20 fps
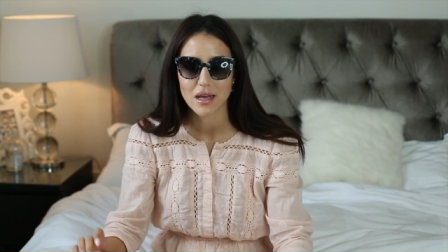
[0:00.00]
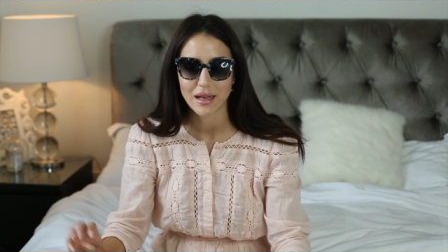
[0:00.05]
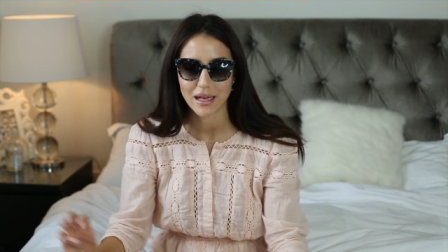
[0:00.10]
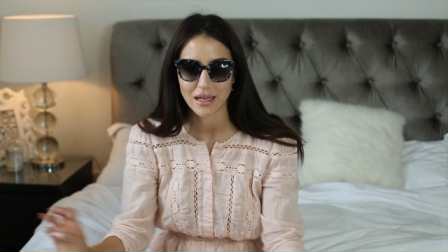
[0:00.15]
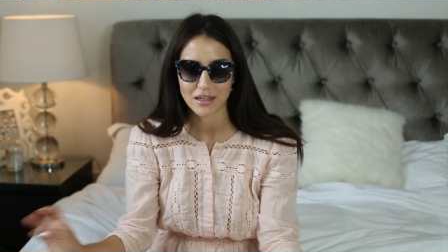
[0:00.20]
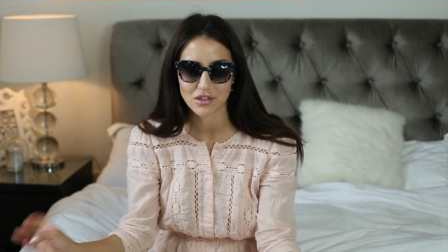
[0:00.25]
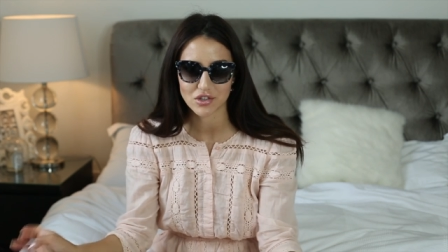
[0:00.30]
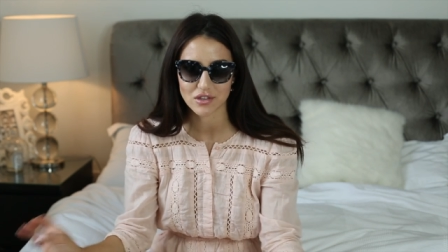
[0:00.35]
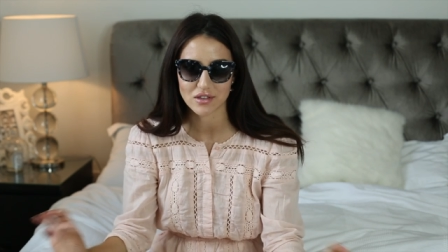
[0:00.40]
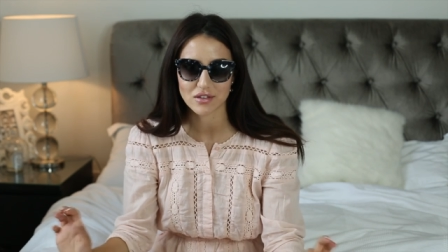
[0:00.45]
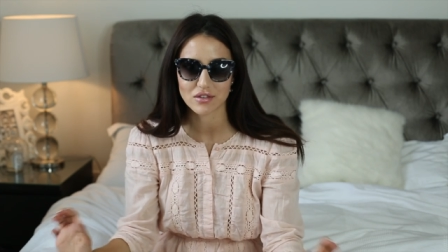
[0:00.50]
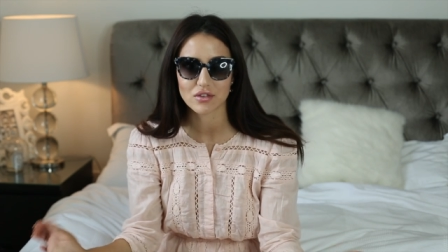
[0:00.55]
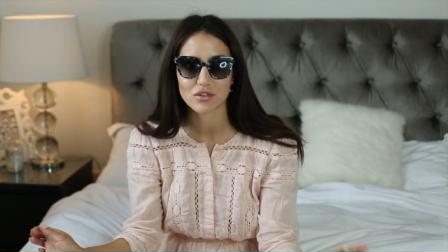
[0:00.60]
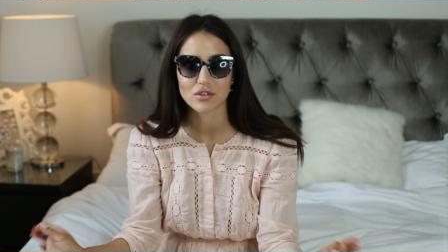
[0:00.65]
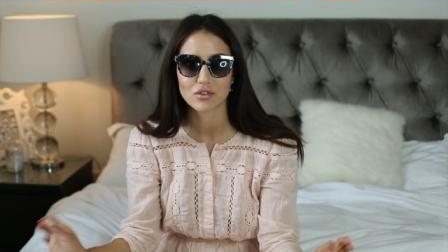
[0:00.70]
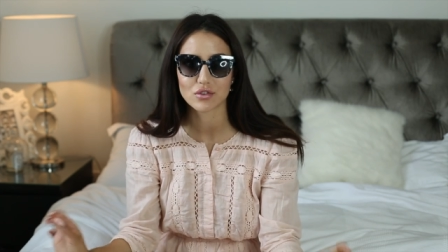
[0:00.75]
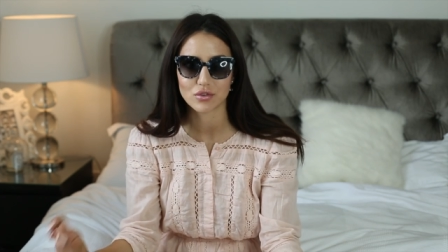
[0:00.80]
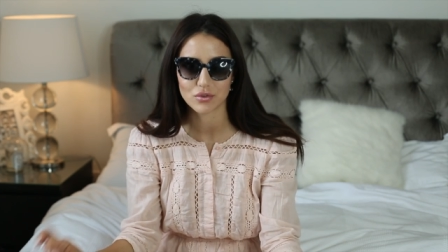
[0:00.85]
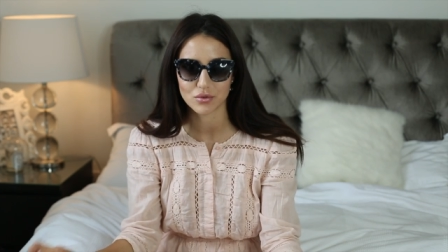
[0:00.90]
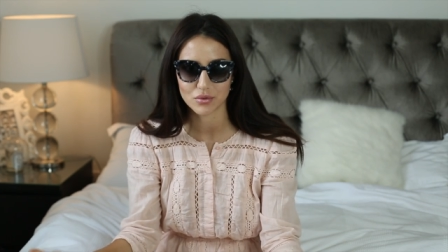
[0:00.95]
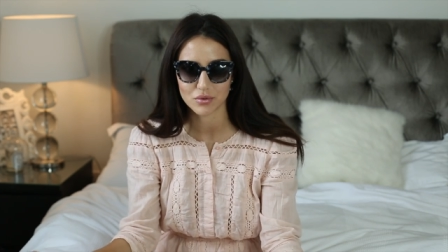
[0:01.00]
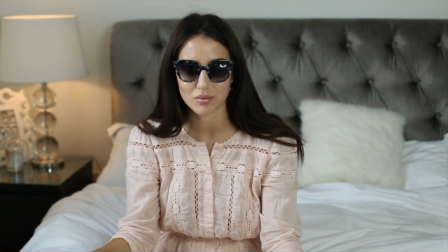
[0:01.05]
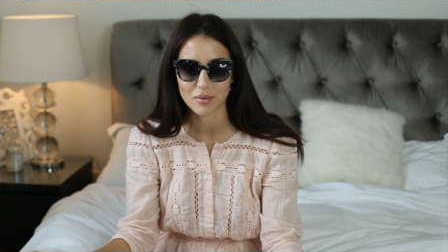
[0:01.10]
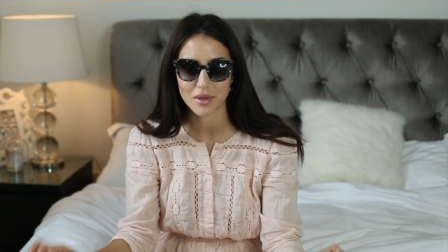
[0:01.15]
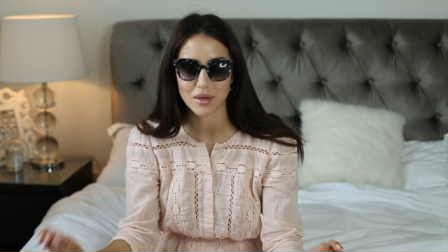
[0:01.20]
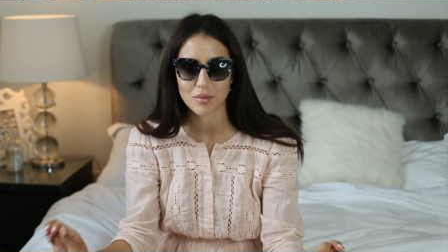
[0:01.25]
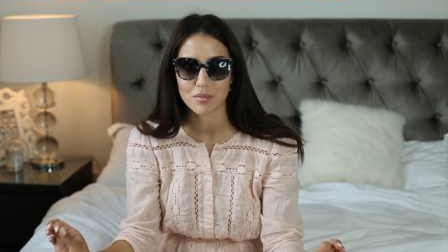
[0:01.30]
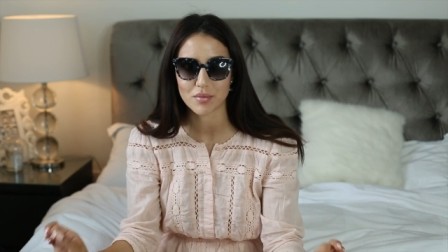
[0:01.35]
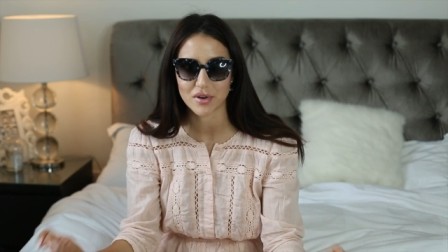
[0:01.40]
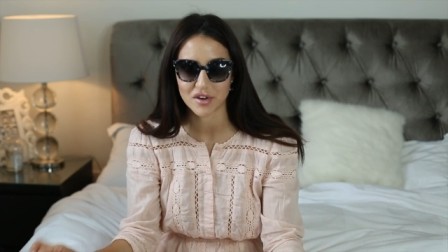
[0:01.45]
and just suit
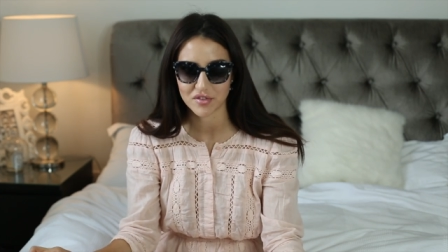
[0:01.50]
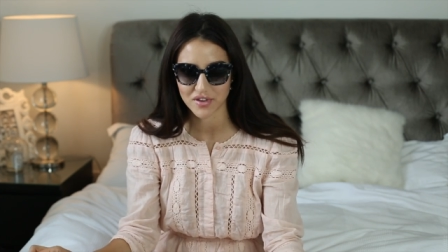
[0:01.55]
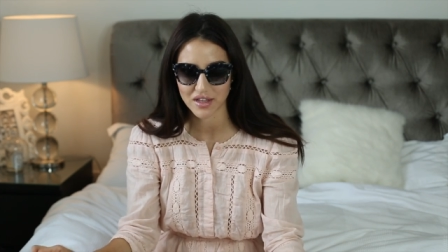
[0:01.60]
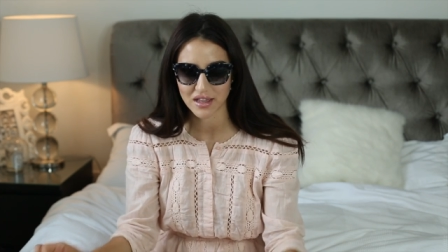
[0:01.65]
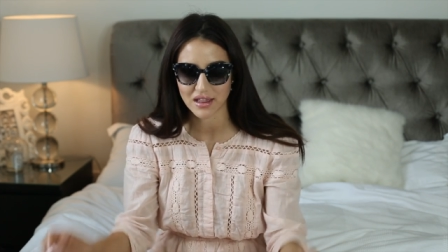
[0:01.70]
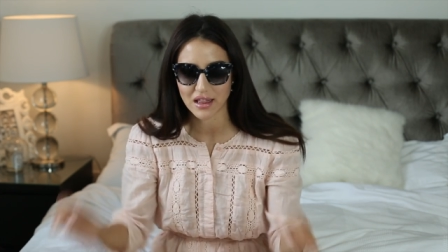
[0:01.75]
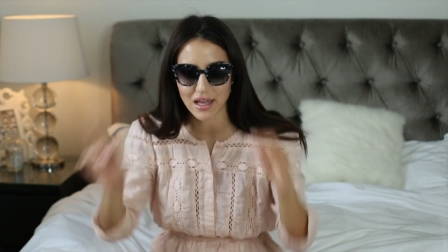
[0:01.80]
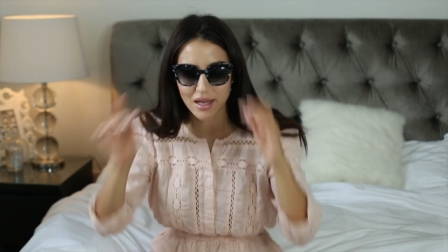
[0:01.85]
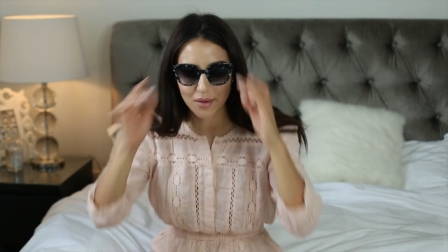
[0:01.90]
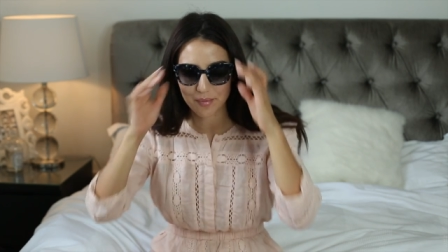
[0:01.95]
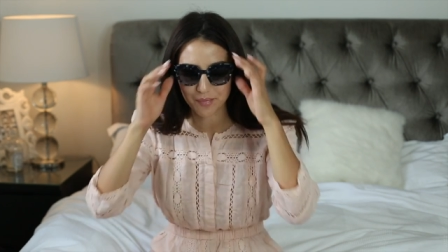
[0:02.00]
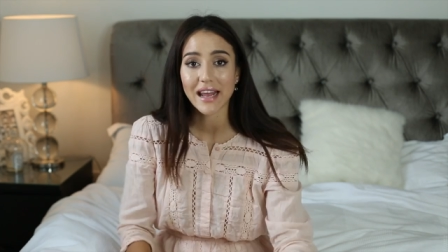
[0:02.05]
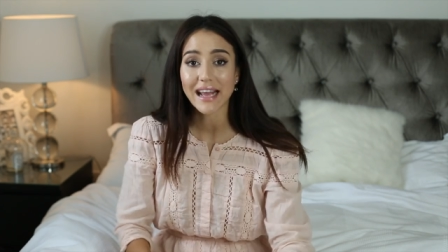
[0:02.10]
me perfectly.